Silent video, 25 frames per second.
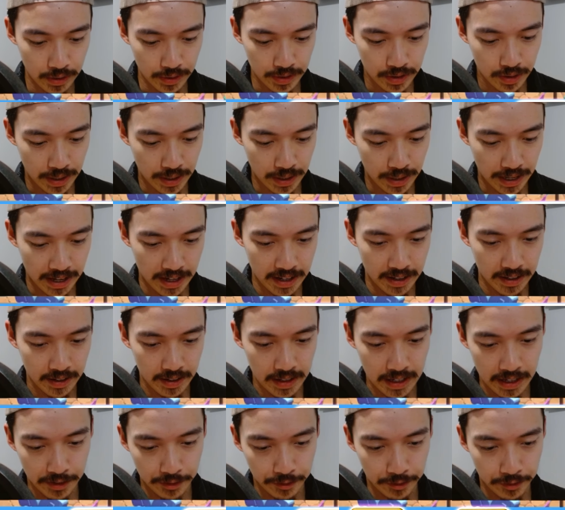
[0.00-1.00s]
it's okay
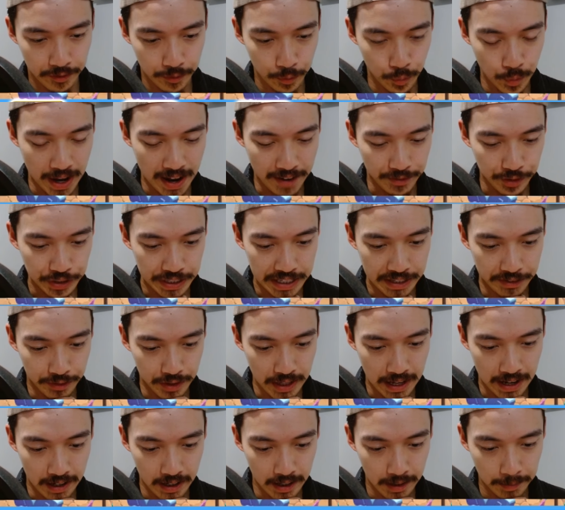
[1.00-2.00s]
if we have to give
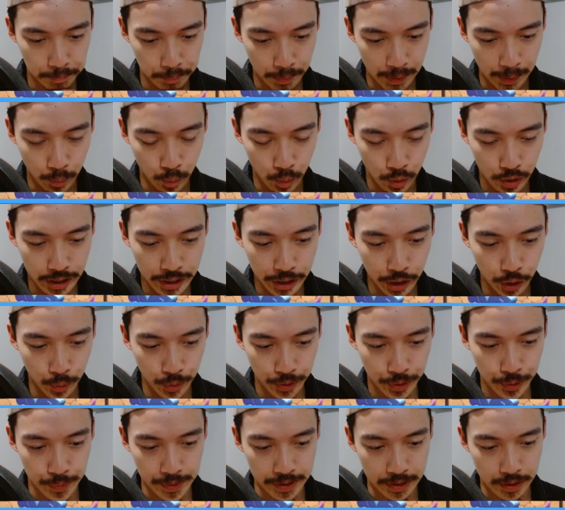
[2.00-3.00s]
that up. But we're going to go
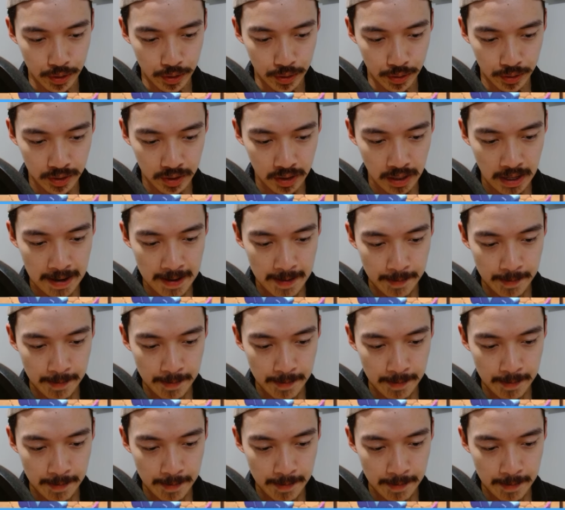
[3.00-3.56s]
with the recruits.